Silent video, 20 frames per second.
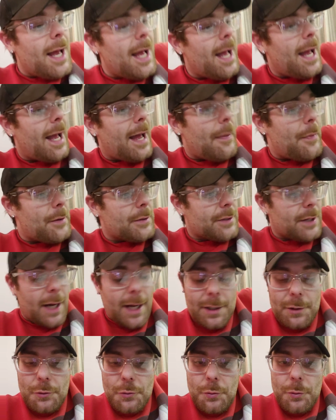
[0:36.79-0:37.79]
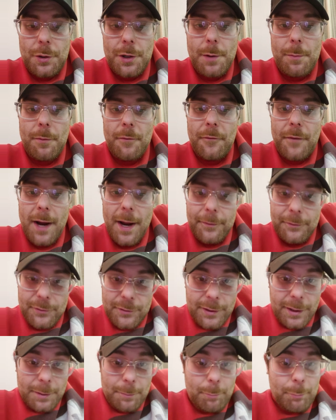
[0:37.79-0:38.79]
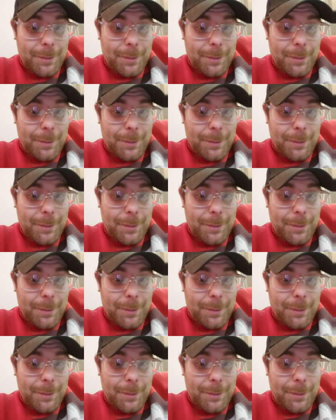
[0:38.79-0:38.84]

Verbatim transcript: and the Titans were a number five seed.